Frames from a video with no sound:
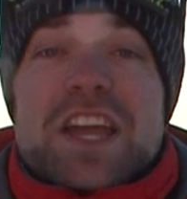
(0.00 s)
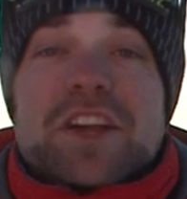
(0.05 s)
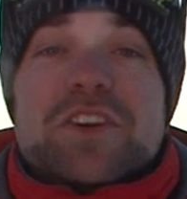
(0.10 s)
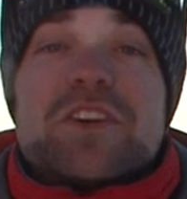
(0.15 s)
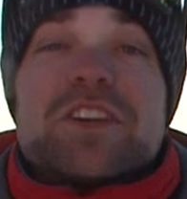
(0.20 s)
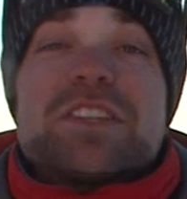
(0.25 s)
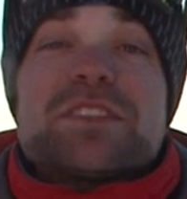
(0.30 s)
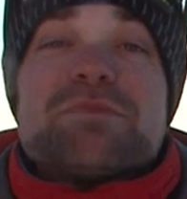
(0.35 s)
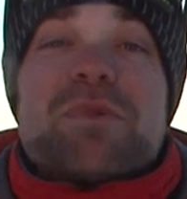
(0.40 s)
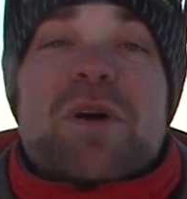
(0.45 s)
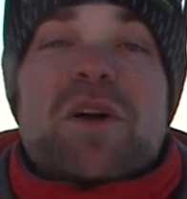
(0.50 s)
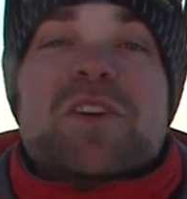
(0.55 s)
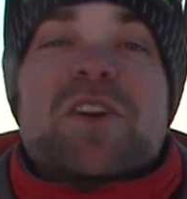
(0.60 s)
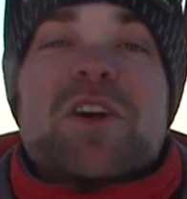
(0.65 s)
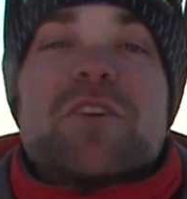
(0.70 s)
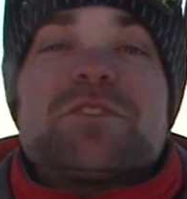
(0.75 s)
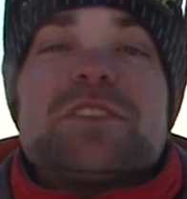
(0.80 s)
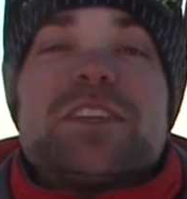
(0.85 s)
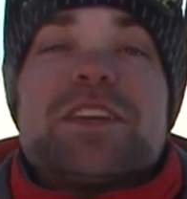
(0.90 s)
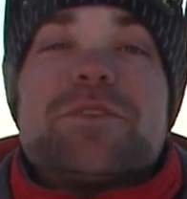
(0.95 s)
Chris
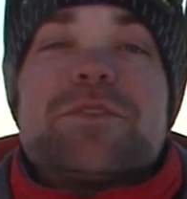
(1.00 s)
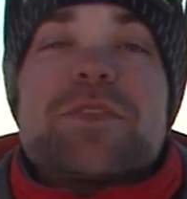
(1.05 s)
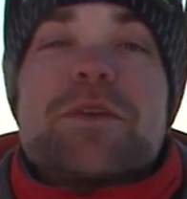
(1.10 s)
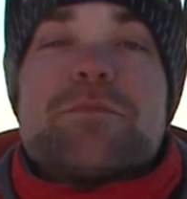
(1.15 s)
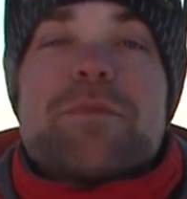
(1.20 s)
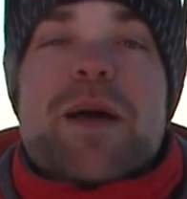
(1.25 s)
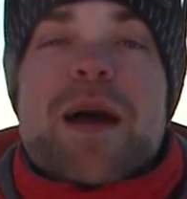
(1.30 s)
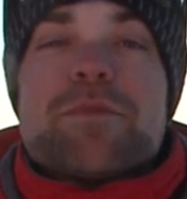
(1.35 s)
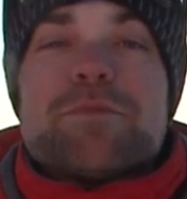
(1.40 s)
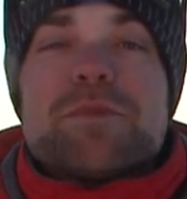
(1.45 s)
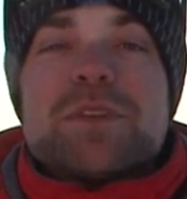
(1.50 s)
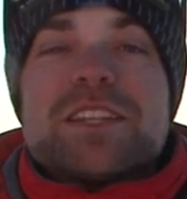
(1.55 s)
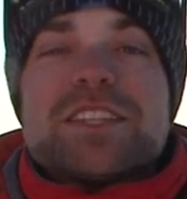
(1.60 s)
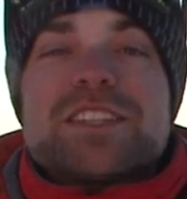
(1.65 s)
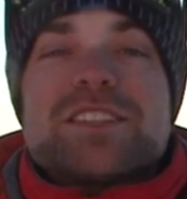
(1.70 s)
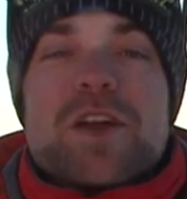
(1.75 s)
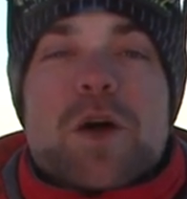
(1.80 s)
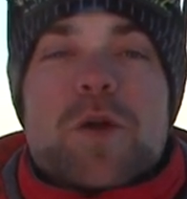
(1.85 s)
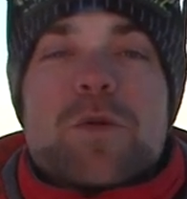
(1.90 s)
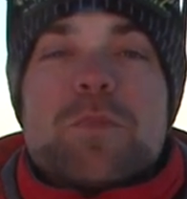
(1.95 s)
Moorcroft here with the Mount Buller
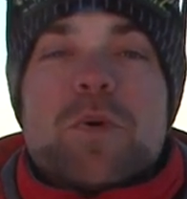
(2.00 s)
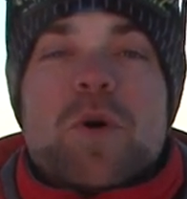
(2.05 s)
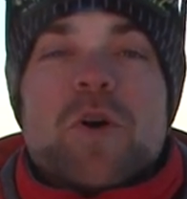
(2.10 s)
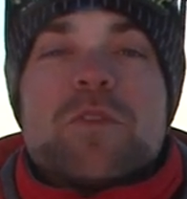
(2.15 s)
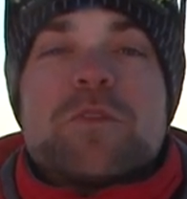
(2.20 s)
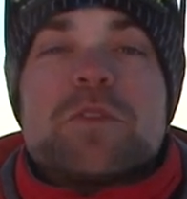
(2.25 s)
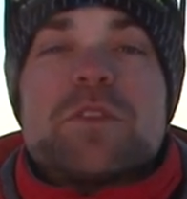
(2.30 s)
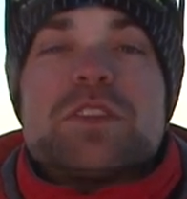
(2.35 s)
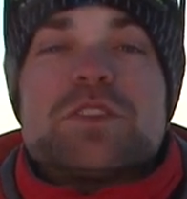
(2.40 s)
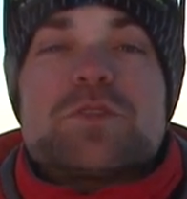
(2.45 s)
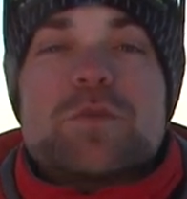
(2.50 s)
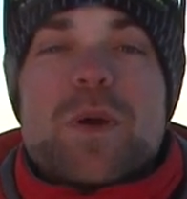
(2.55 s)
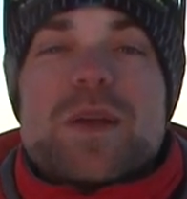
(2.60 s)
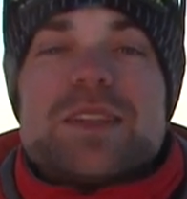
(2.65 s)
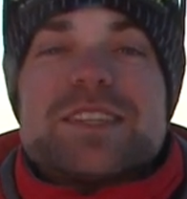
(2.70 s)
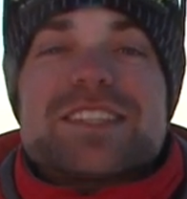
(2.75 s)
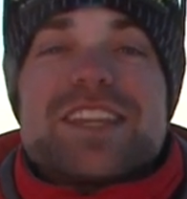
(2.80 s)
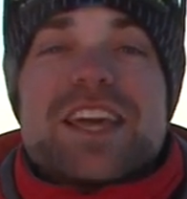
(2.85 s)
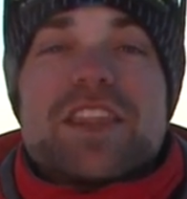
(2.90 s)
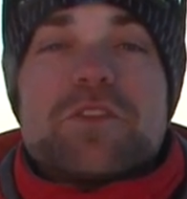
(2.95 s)
Report for this
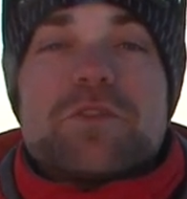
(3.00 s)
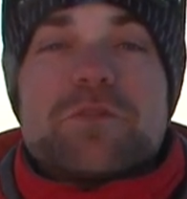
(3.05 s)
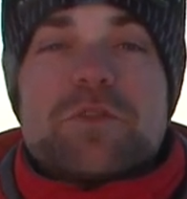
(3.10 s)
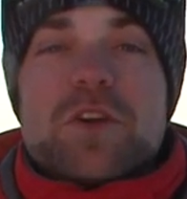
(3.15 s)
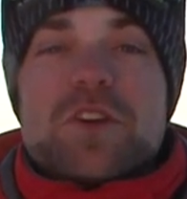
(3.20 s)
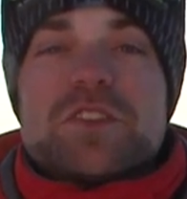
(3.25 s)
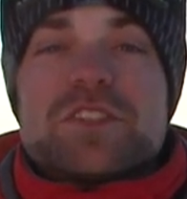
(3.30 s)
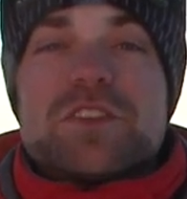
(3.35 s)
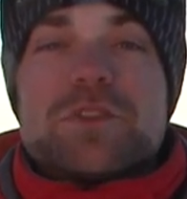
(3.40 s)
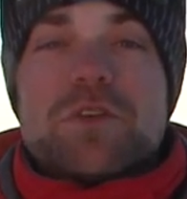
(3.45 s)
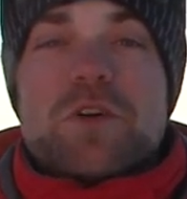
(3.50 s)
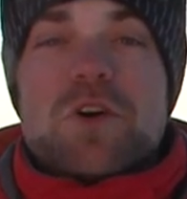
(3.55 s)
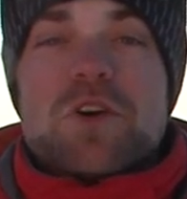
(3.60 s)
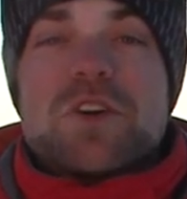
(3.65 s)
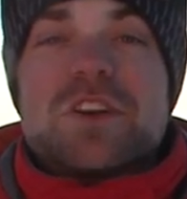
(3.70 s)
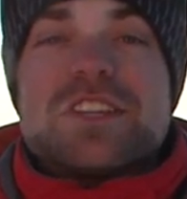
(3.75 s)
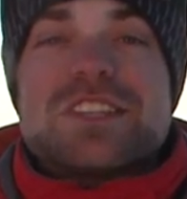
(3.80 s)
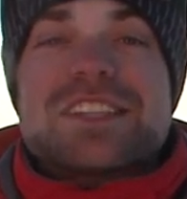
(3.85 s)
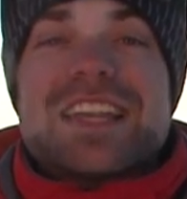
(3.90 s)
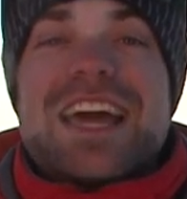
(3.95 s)
Wednesday, the 1st of
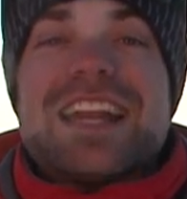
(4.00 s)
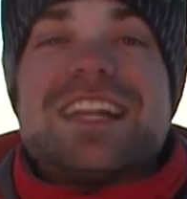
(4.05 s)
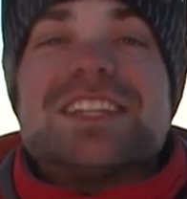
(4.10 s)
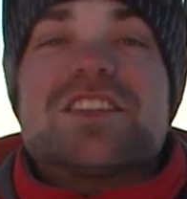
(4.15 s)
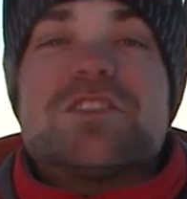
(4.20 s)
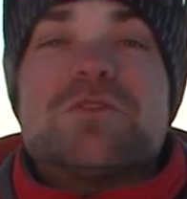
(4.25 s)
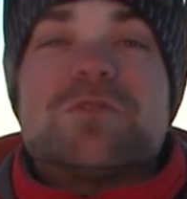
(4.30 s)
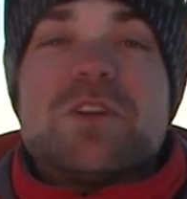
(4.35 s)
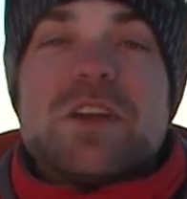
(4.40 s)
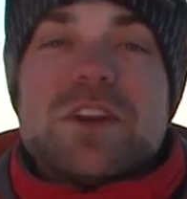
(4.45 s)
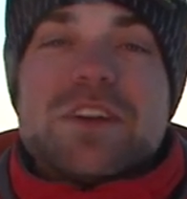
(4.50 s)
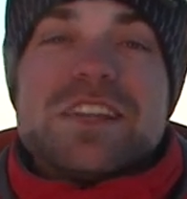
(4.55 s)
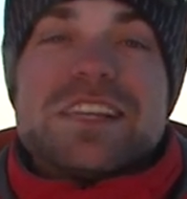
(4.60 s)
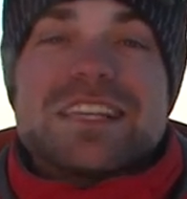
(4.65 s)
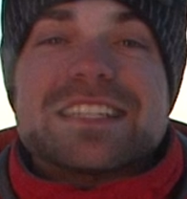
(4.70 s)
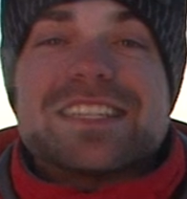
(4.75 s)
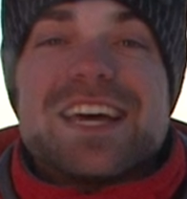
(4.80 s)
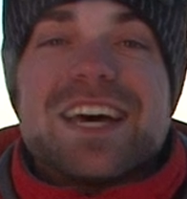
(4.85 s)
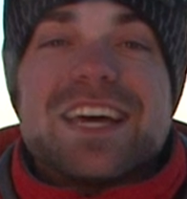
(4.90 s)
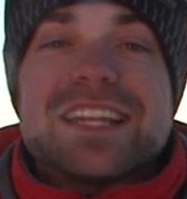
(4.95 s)
August, and it's a very
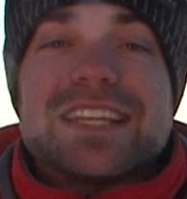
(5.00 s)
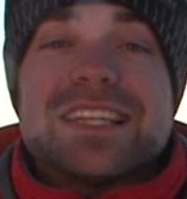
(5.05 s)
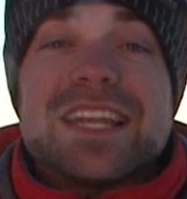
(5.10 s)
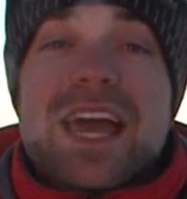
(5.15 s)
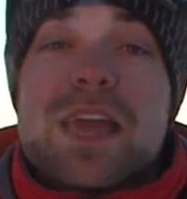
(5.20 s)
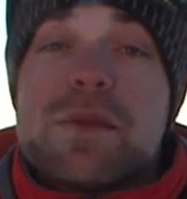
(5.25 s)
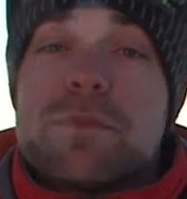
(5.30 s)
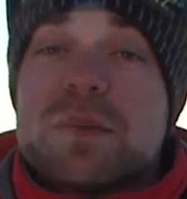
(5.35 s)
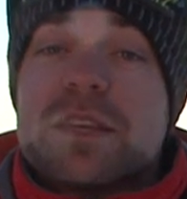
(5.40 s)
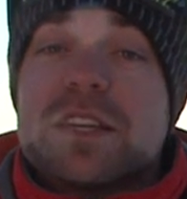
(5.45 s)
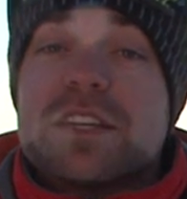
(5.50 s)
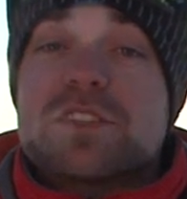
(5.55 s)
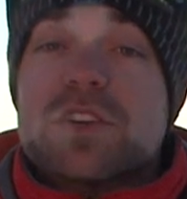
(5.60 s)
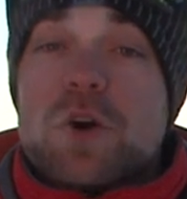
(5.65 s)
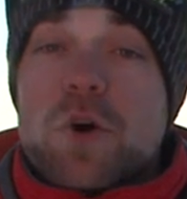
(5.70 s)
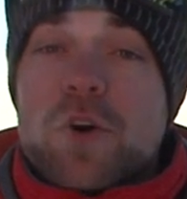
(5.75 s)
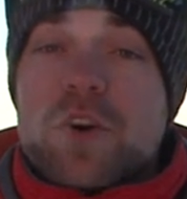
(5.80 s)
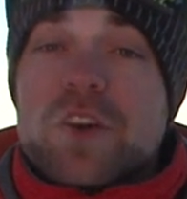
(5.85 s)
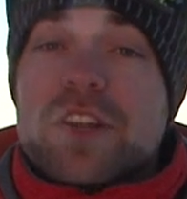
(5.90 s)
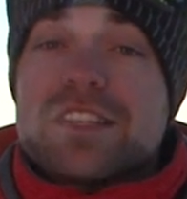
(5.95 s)
exciting day because
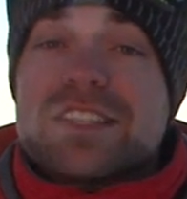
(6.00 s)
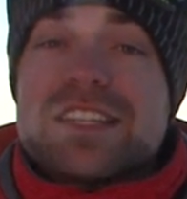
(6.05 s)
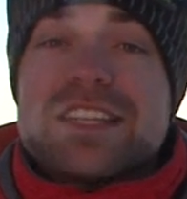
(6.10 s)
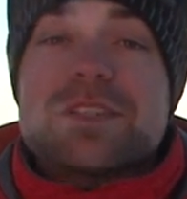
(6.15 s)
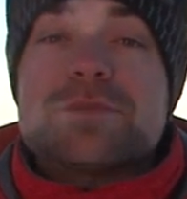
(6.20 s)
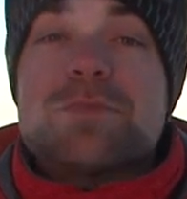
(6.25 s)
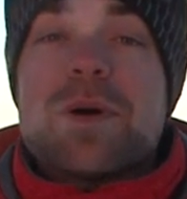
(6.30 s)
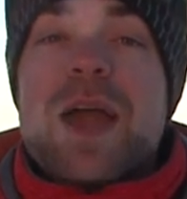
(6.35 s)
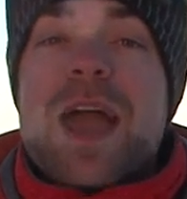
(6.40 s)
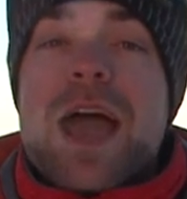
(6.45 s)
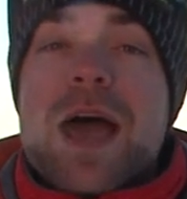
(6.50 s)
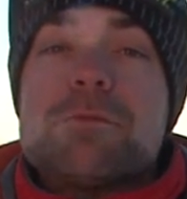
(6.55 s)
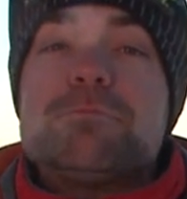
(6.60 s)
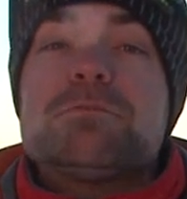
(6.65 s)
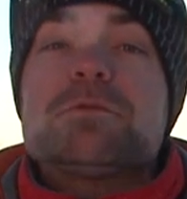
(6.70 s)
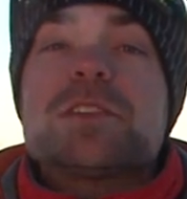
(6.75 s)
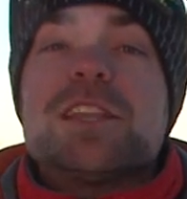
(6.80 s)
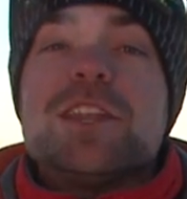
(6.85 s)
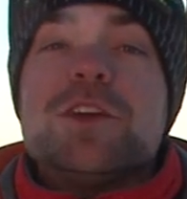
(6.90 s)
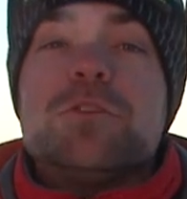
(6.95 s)
August is my
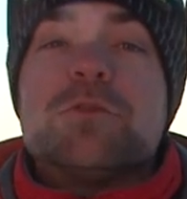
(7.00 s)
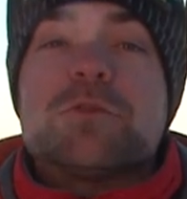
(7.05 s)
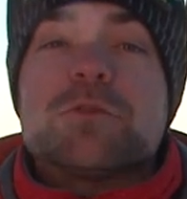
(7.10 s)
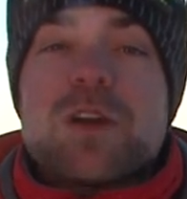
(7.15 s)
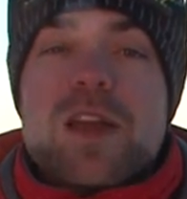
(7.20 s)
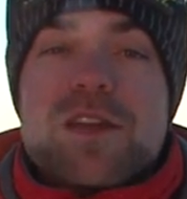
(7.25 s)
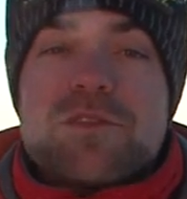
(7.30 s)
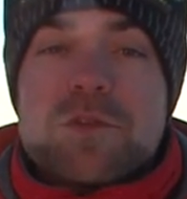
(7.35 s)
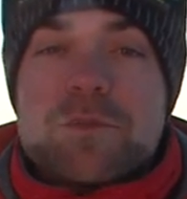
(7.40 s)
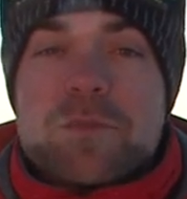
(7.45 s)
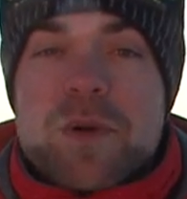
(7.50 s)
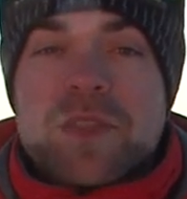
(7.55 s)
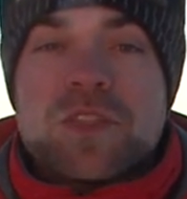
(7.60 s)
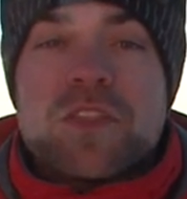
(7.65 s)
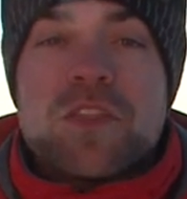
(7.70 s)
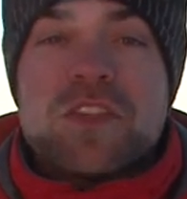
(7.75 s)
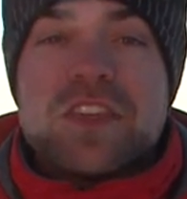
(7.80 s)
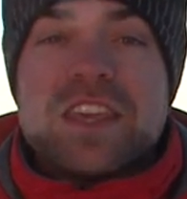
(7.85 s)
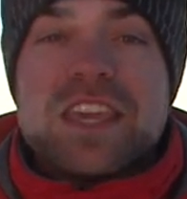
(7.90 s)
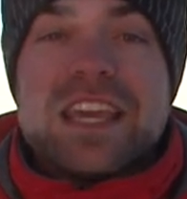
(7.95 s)
absolute favourite month
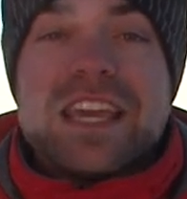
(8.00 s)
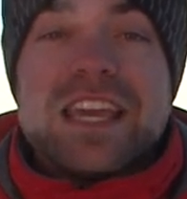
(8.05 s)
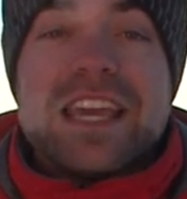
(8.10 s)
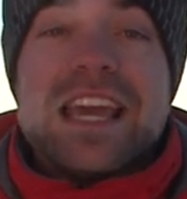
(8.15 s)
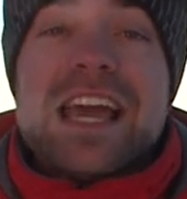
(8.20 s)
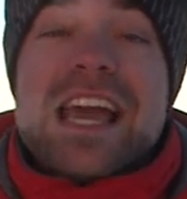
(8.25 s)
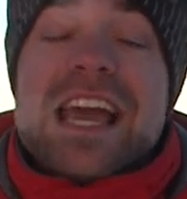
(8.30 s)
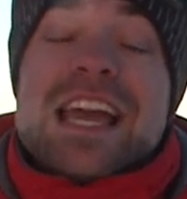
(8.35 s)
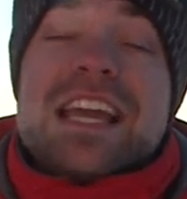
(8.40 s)
of the year.